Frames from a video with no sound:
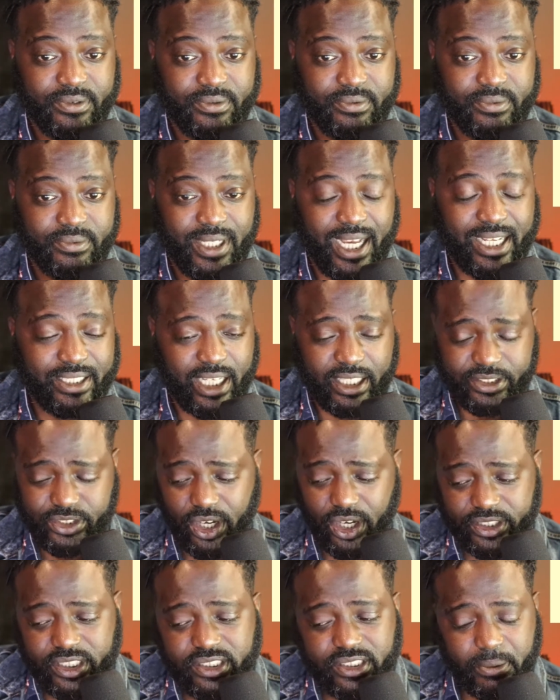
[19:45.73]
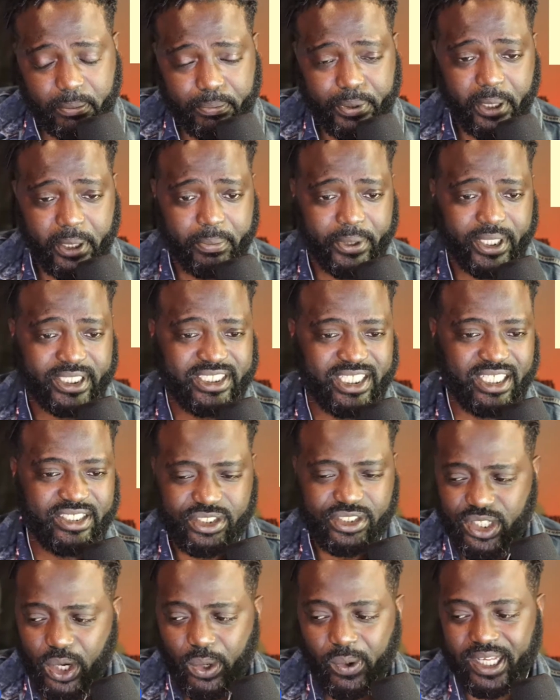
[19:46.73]
I talked to some people. I said,
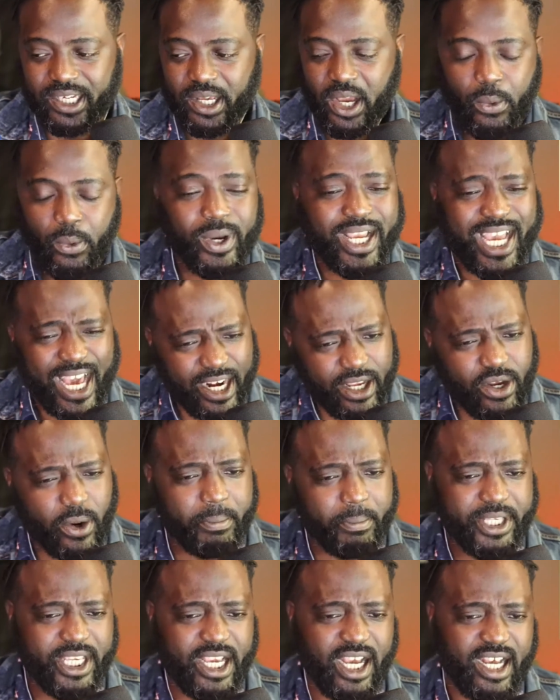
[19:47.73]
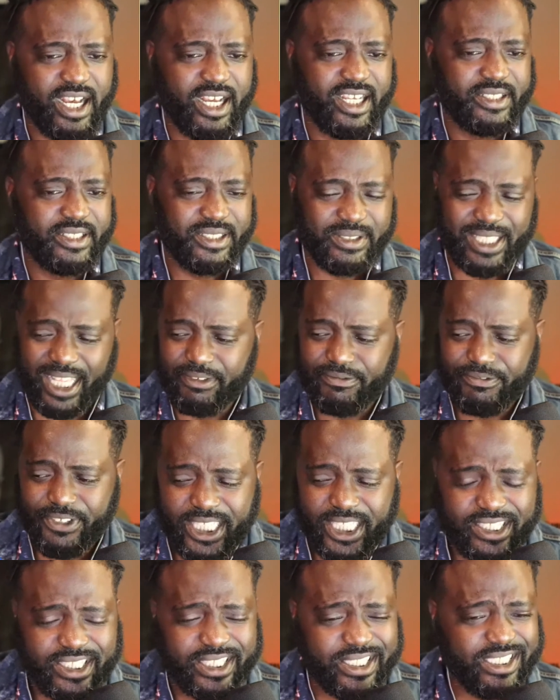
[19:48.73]
you know what? We got to go beyond. Like,
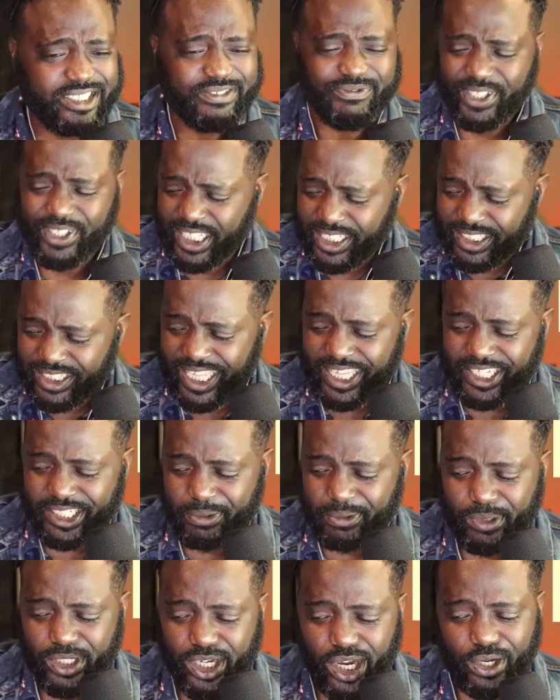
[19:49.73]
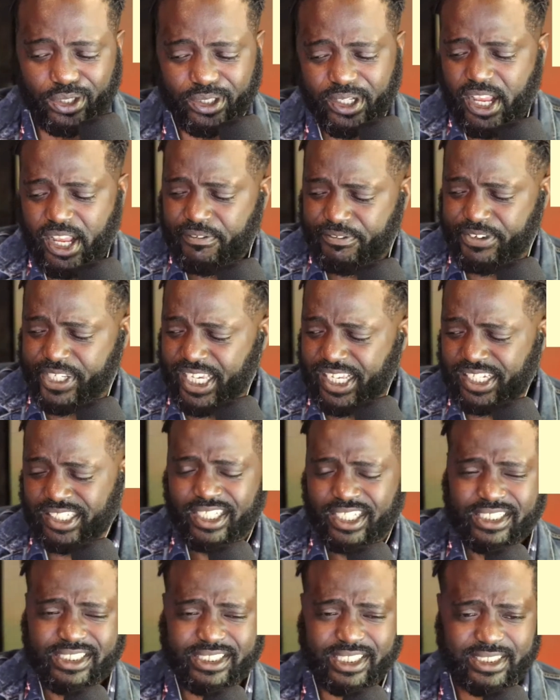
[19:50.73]
forget this. Forget letting them go. Forget
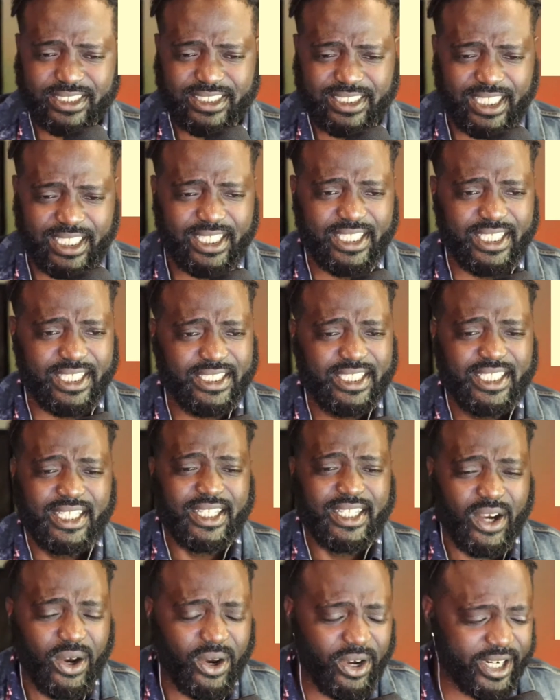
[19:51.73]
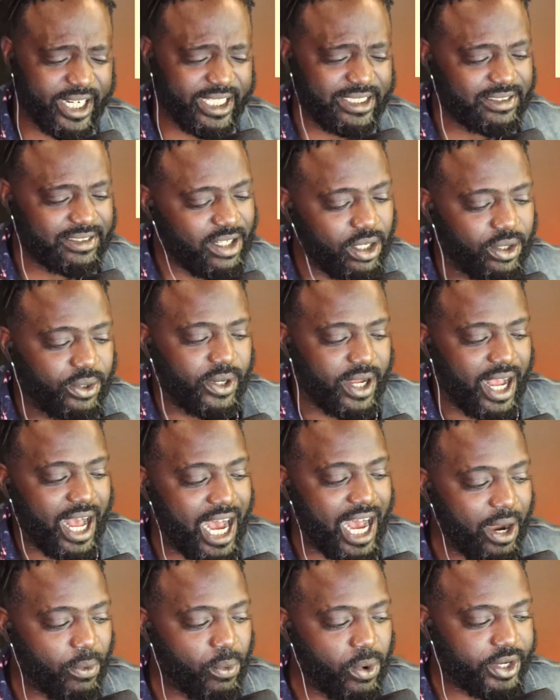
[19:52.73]
succeeding. All that. No,
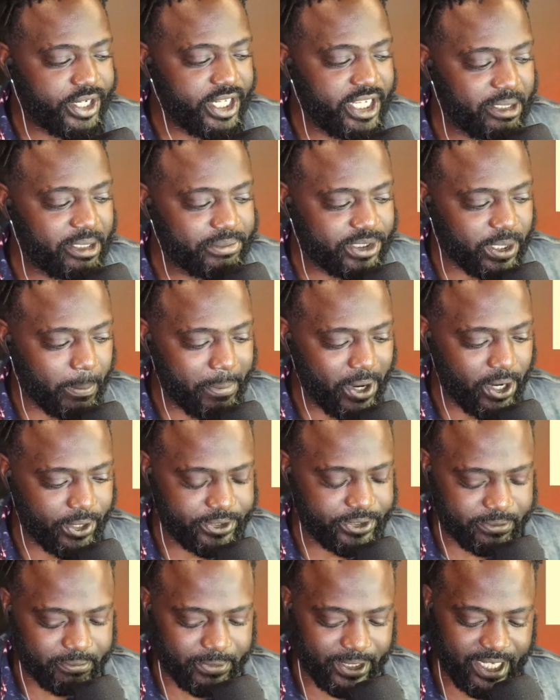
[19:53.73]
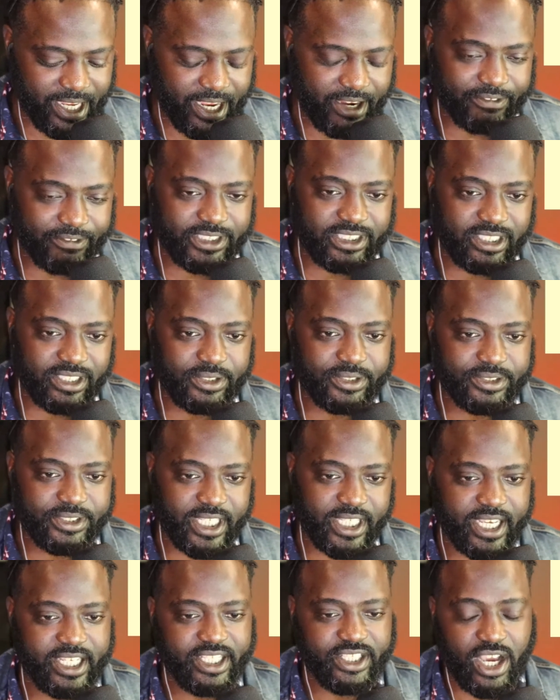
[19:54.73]
I want him to post me every single
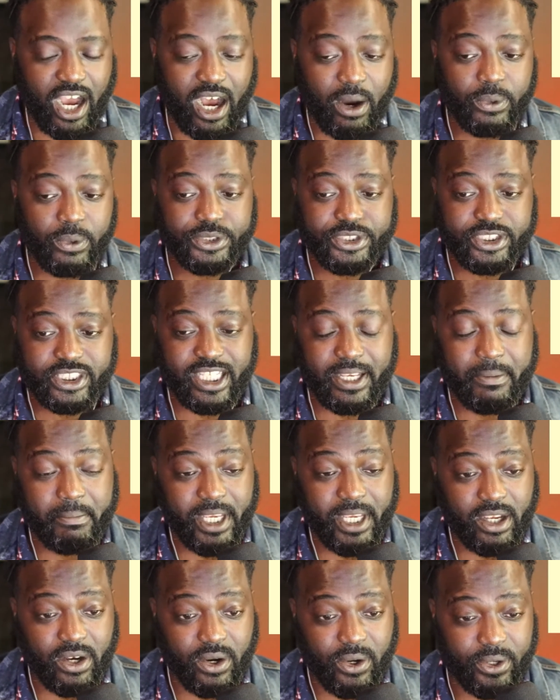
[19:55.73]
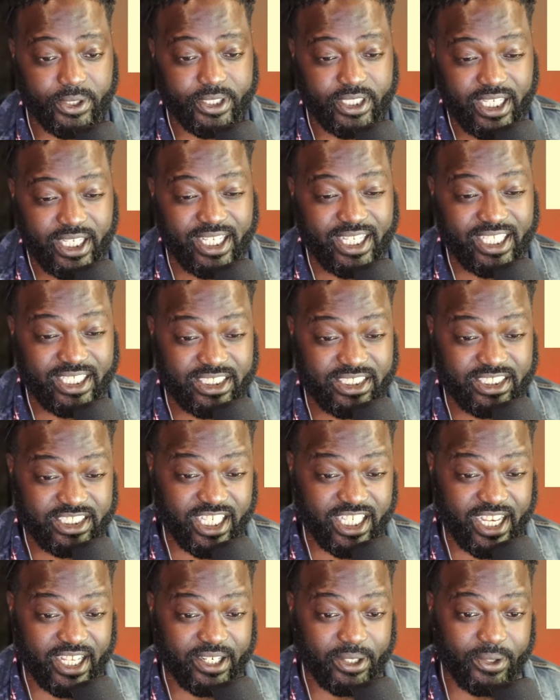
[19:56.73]
day. Y'all will see me on his
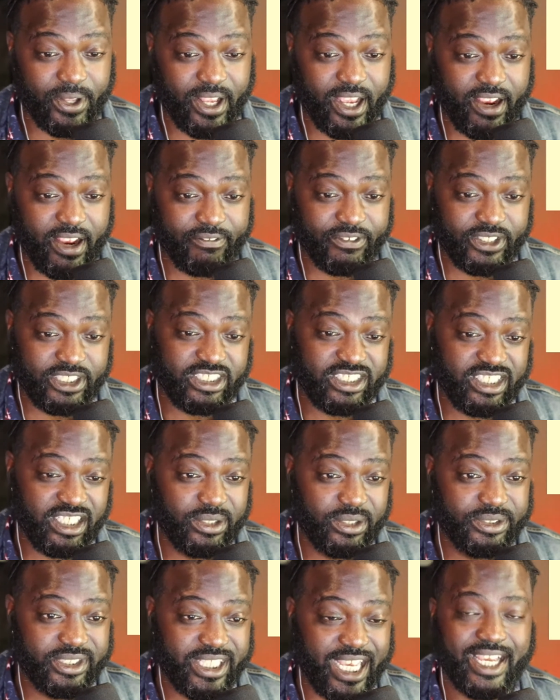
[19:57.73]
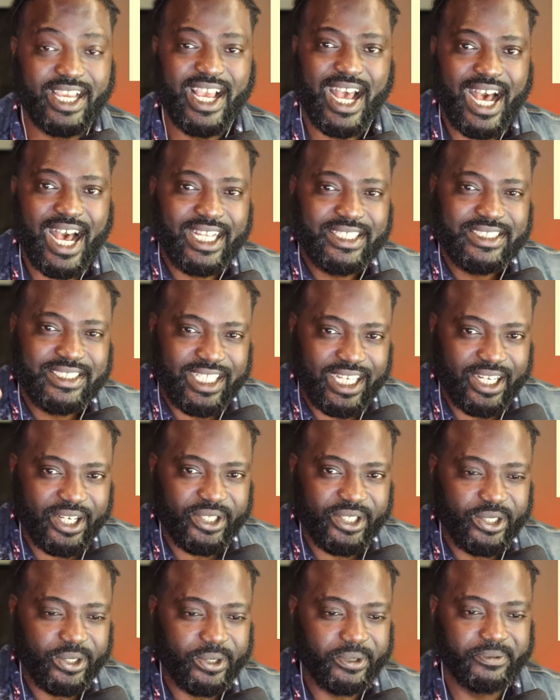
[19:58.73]
channel every single day. I dare
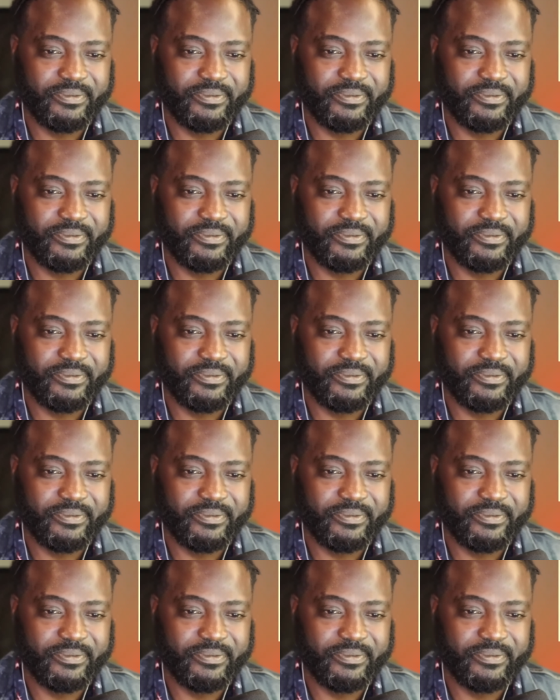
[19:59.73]
you.